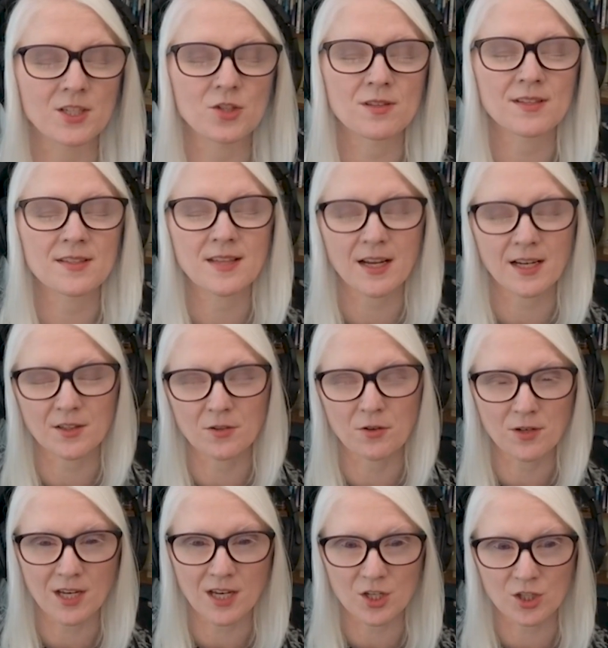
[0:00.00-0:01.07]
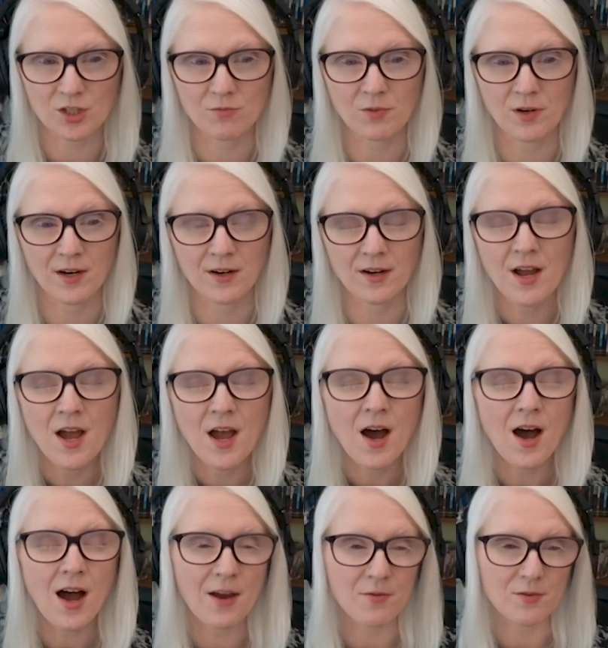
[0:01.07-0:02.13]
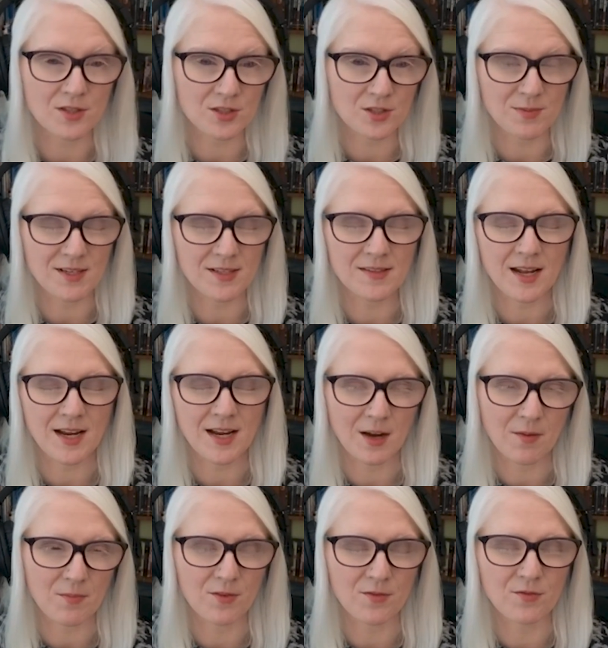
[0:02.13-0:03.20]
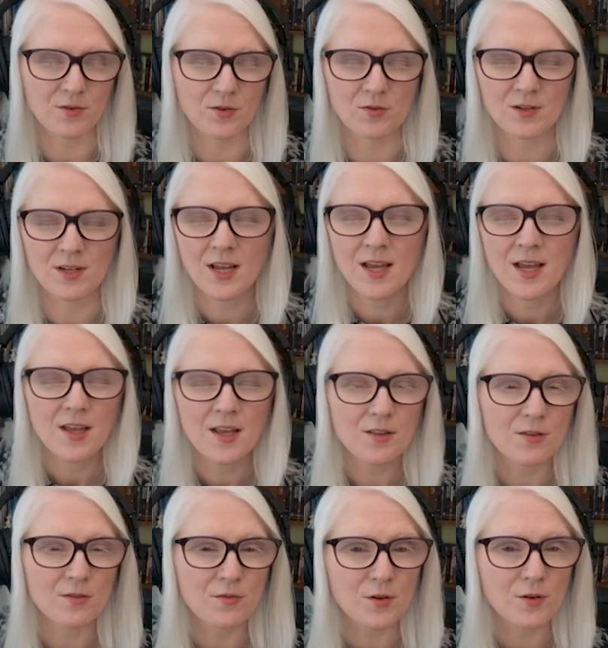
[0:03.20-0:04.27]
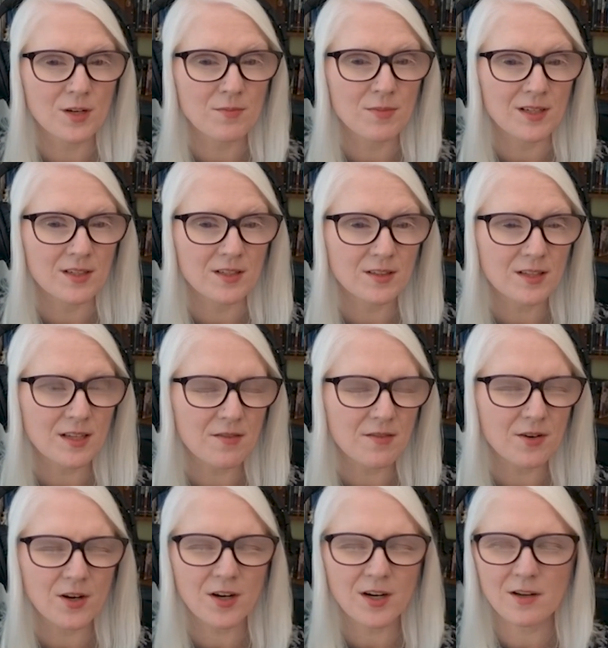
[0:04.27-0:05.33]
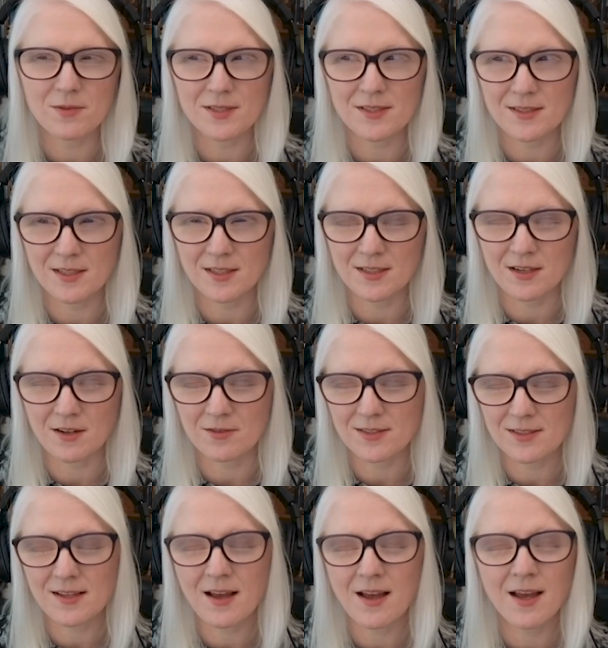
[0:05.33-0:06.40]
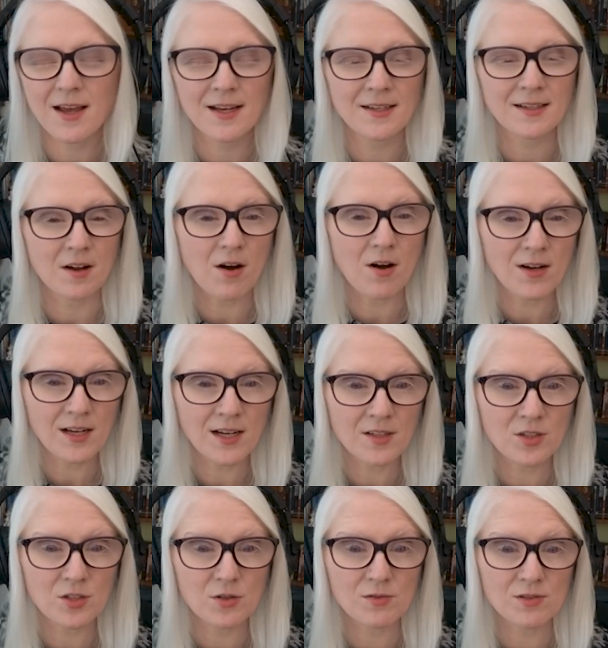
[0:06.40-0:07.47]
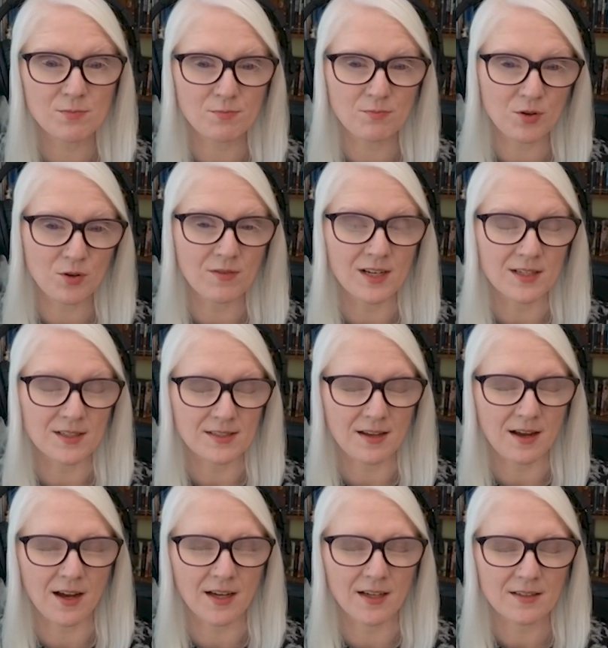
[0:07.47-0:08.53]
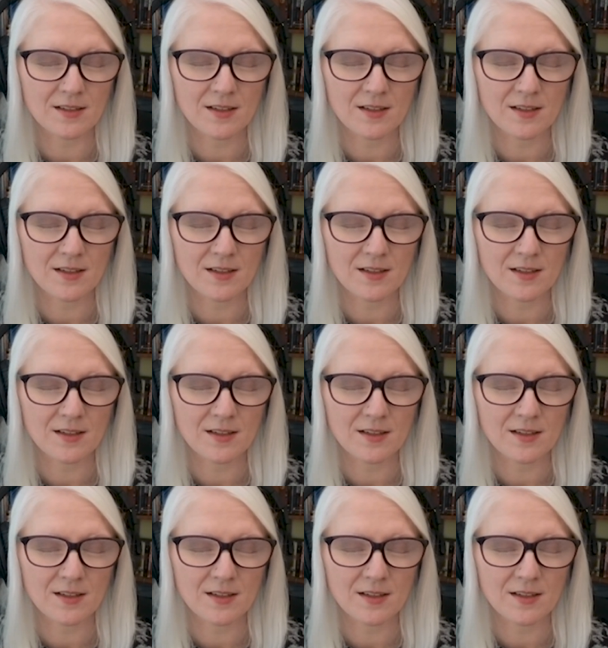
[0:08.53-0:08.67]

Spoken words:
to the second location where I was to be setting up the food. The food had been delivered. It was sitting outside, and all I had to do was move it inside.